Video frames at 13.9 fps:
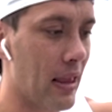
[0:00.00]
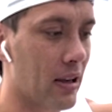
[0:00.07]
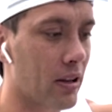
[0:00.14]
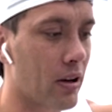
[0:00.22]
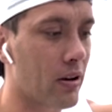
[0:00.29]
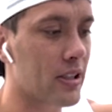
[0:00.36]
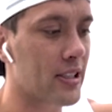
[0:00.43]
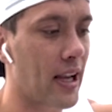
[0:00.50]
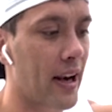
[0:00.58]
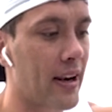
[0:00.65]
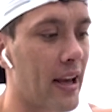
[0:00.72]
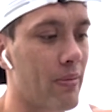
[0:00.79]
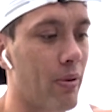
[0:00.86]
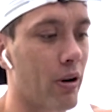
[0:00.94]
Going to
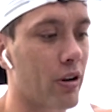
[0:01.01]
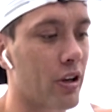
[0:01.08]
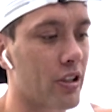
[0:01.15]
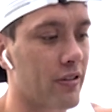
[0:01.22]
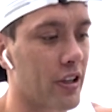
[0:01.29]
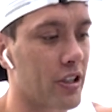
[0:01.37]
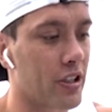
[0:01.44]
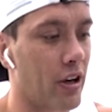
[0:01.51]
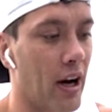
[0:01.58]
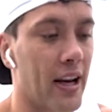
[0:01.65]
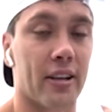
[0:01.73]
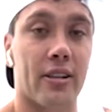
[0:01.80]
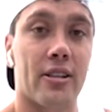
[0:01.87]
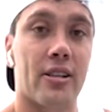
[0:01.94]
Sunday, Broncos versus
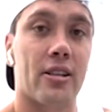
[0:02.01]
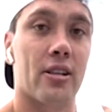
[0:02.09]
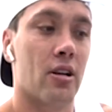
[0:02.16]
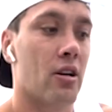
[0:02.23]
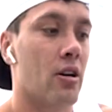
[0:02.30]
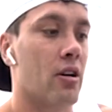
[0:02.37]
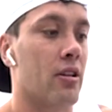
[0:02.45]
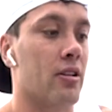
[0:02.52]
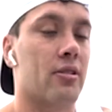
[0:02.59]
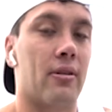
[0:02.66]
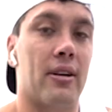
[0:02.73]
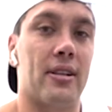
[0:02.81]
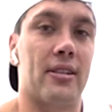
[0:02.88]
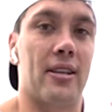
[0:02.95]
Titans. This
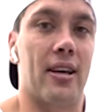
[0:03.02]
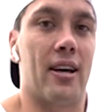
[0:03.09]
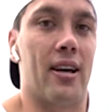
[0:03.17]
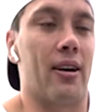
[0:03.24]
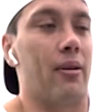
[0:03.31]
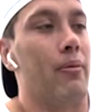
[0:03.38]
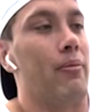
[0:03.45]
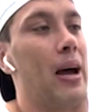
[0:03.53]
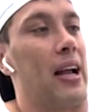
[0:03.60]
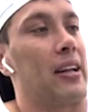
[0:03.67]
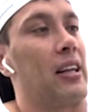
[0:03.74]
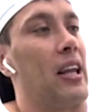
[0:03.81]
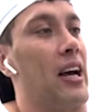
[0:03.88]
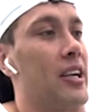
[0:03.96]
one's a
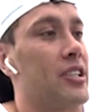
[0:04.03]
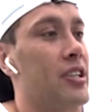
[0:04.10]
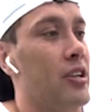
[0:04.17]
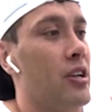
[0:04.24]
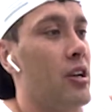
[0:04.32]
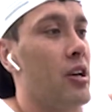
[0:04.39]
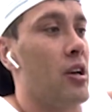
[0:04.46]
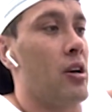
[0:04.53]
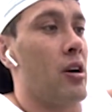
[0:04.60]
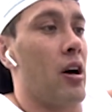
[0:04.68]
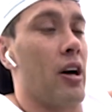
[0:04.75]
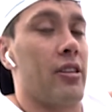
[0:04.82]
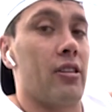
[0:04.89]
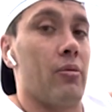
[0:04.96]
mad clash.
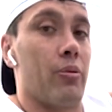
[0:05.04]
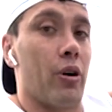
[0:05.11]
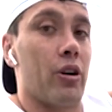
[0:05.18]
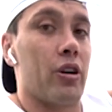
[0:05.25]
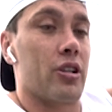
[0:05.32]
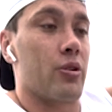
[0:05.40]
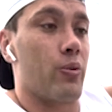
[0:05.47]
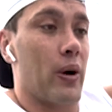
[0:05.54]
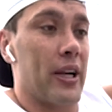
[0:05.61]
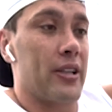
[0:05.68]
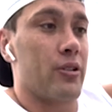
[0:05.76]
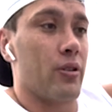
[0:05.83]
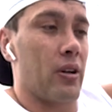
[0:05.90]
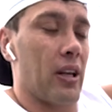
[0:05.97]
I think the Broncos are way
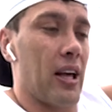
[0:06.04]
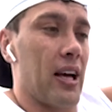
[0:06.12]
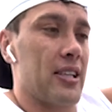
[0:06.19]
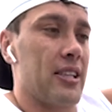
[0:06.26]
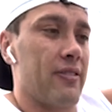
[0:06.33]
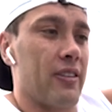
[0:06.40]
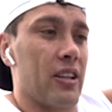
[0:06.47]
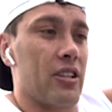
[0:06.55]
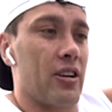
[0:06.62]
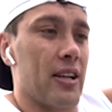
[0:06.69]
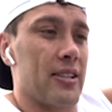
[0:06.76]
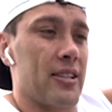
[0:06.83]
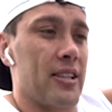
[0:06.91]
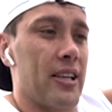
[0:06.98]
too classy for the
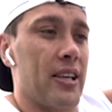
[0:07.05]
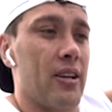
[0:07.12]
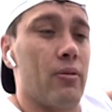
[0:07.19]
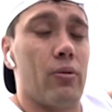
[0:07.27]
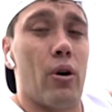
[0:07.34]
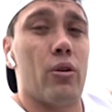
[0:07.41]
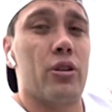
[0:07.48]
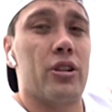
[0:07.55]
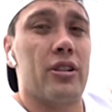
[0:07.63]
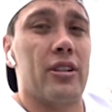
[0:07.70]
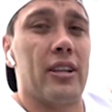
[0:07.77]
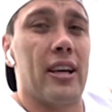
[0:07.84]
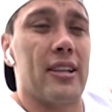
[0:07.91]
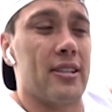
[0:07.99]
Titans here. Walsh
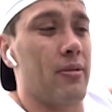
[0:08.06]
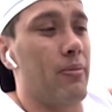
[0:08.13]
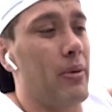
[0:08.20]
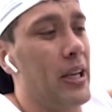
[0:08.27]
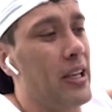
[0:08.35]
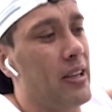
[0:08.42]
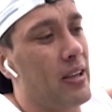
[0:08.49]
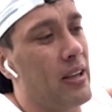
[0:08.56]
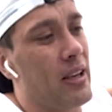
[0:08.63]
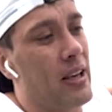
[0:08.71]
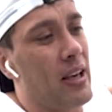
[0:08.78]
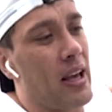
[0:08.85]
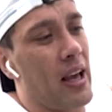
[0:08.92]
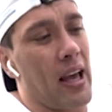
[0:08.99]
to get some meat.
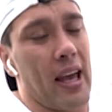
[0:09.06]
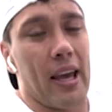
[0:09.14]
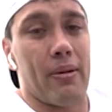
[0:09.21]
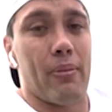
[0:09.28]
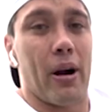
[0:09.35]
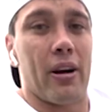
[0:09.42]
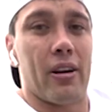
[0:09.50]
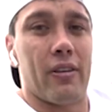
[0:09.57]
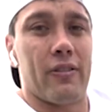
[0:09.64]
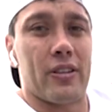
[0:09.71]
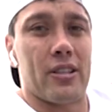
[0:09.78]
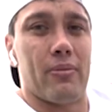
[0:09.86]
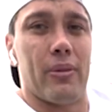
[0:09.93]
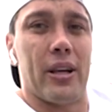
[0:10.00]
And Mariner for
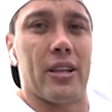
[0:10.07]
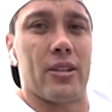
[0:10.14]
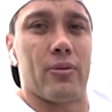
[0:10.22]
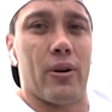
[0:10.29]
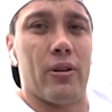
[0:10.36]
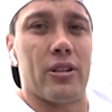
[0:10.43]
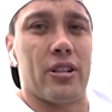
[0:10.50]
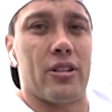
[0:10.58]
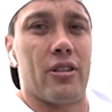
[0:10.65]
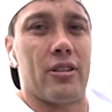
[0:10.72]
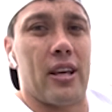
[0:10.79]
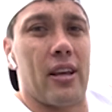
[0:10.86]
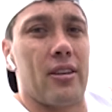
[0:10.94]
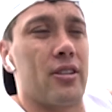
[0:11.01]
some meat as well. He just
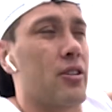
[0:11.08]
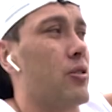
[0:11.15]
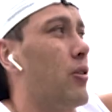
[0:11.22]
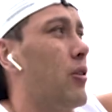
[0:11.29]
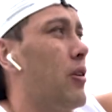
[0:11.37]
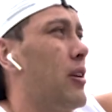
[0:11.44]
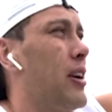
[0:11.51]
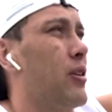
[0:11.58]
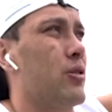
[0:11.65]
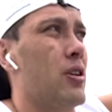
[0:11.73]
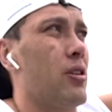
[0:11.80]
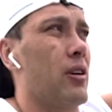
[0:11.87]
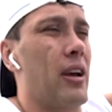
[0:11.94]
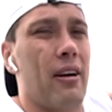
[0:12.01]
knows how to score. And
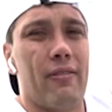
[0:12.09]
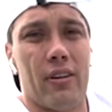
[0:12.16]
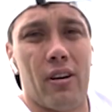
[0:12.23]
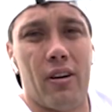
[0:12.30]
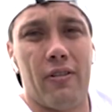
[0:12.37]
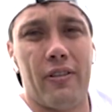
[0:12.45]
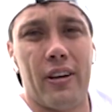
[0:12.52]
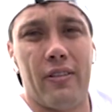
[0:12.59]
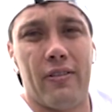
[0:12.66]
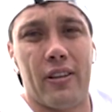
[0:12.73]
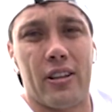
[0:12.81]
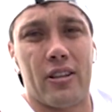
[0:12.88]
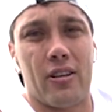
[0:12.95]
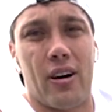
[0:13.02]
also look out for Loffy for
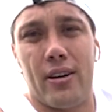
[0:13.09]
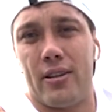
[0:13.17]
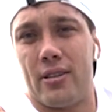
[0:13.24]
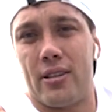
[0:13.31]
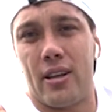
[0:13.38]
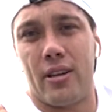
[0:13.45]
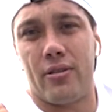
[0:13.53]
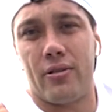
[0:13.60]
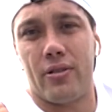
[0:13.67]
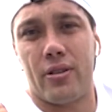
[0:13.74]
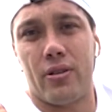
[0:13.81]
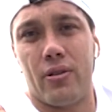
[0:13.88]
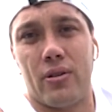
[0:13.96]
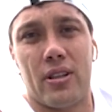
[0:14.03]
the Titans. That dude
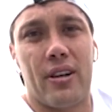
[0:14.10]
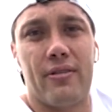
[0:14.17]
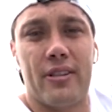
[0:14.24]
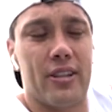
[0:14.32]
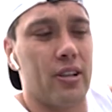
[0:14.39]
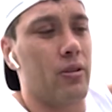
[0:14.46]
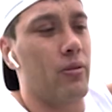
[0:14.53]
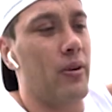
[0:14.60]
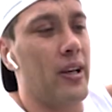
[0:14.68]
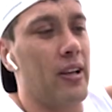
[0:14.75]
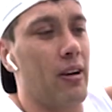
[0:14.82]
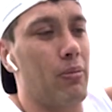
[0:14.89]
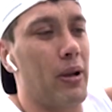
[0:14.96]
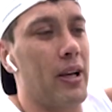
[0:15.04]
scores every single
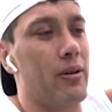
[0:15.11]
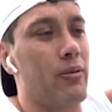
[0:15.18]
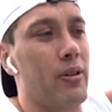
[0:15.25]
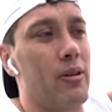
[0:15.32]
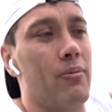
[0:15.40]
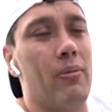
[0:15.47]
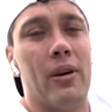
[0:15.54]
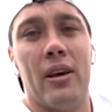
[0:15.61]
week. I played with him.